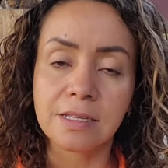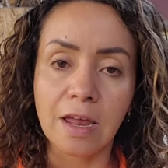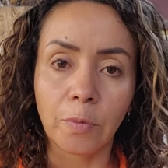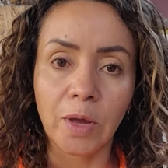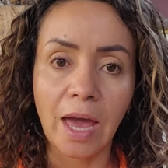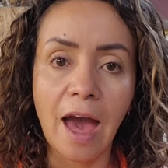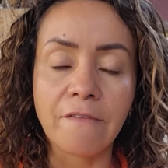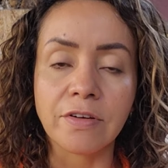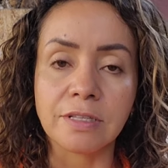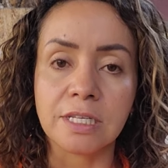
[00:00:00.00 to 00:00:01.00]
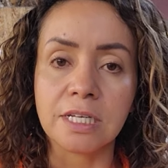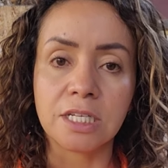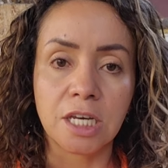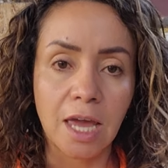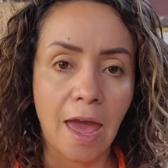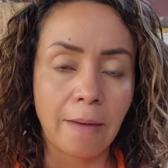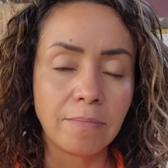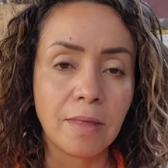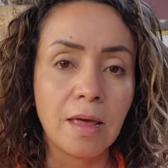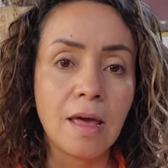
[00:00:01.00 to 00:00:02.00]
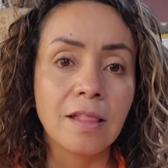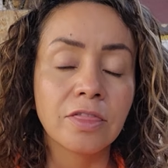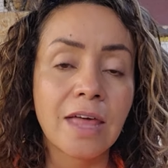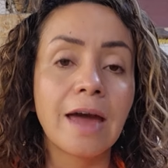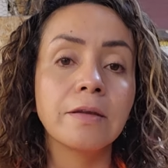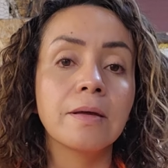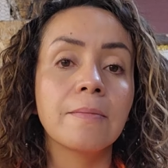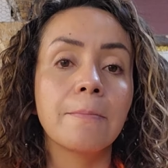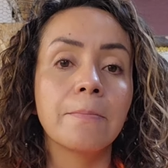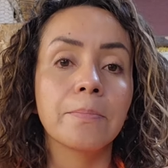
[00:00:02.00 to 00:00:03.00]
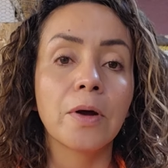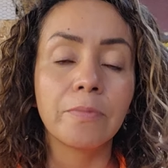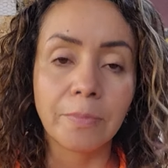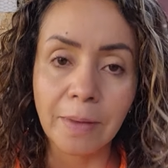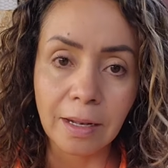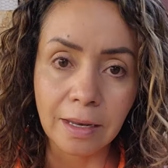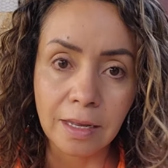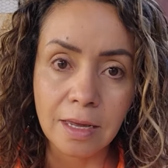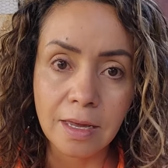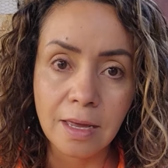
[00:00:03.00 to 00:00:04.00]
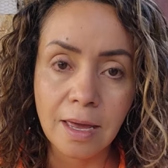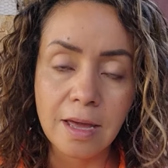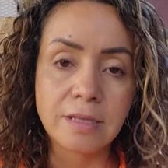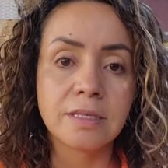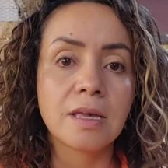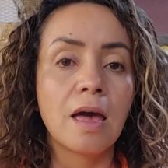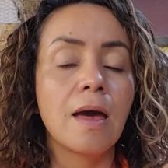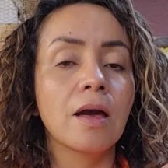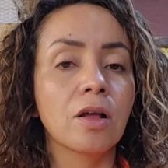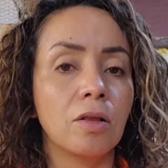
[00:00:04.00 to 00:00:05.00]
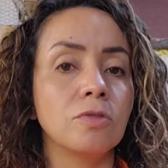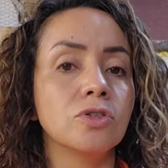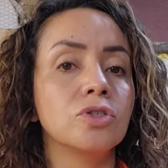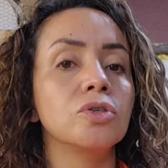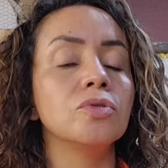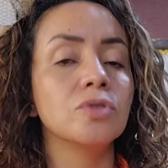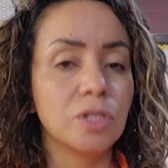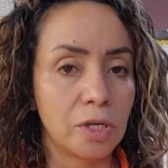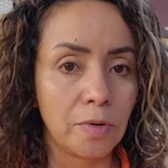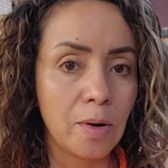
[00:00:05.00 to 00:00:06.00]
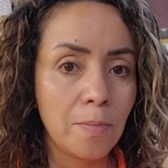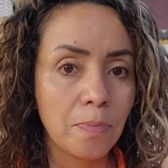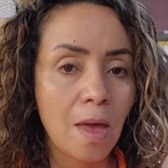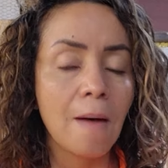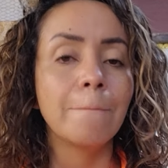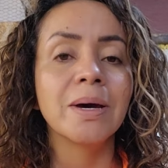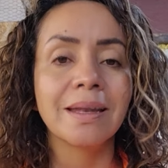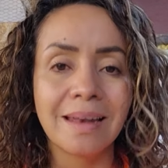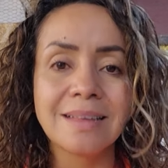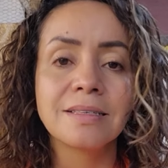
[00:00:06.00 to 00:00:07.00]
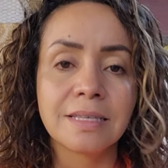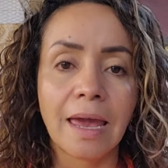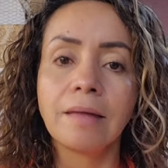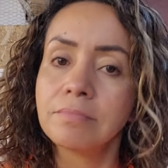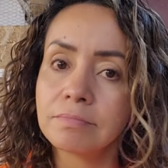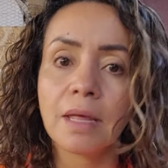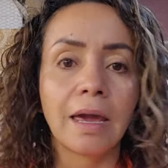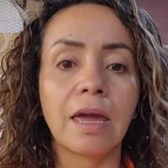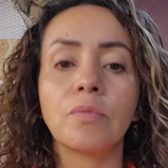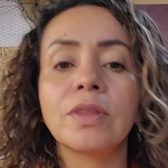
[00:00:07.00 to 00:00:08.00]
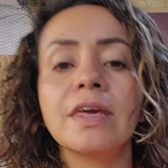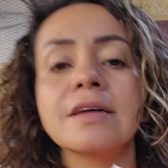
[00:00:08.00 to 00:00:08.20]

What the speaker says: that we have on DTM, that probability is close to 0. But let's say, again with the